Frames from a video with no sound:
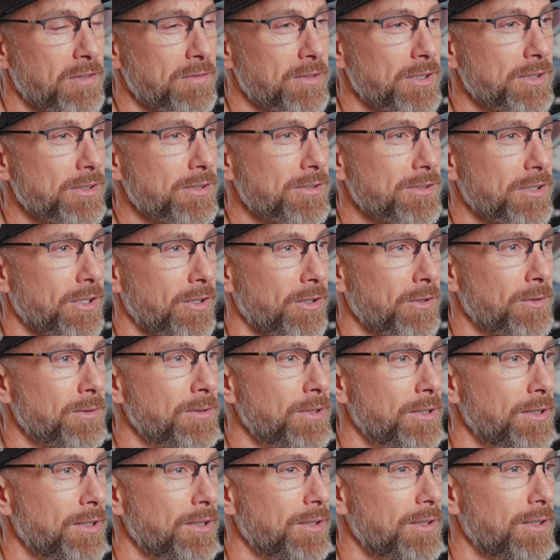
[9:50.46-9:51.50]
of it. So
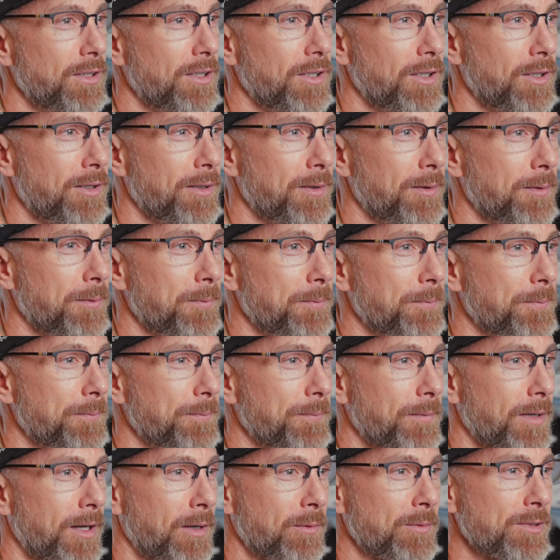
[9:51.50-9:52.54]

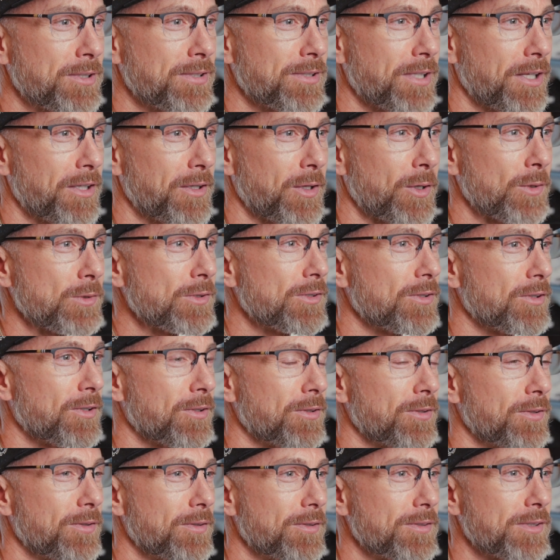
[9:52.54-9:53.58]
I would say those
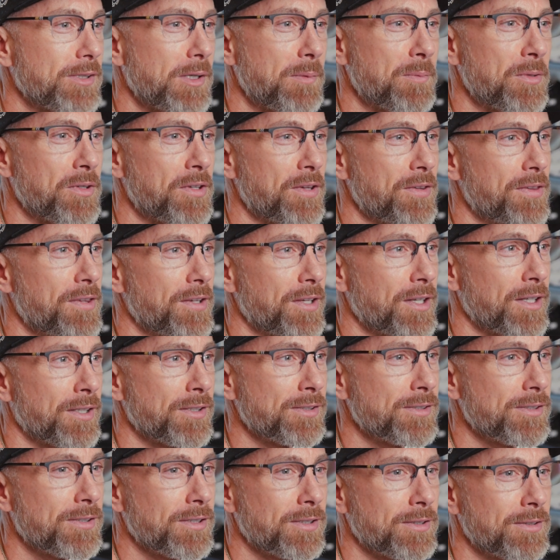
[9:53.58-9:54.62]
are some of the
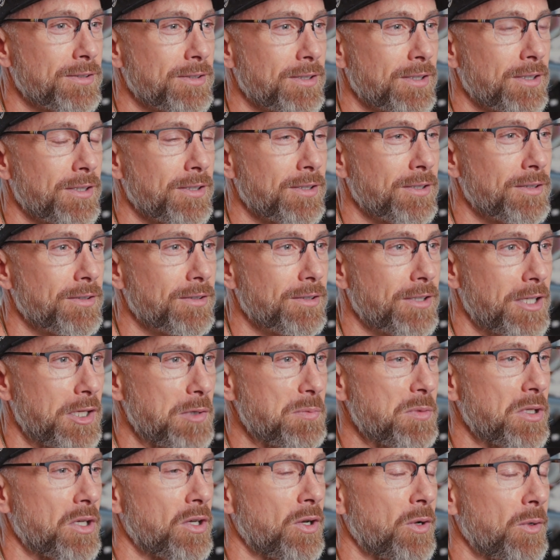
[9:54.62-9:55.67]
things that
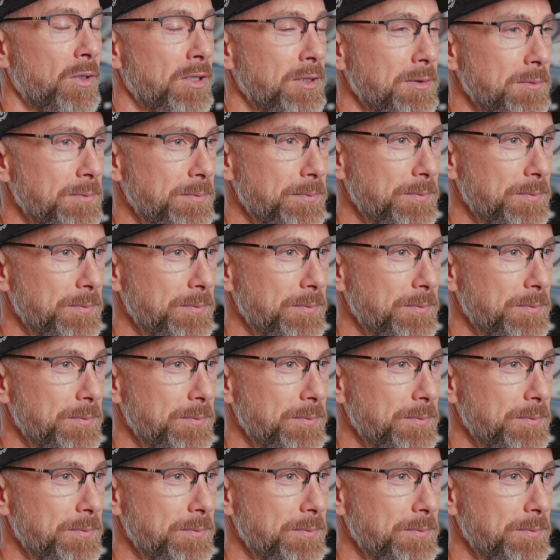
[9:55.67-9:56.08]
keep me going.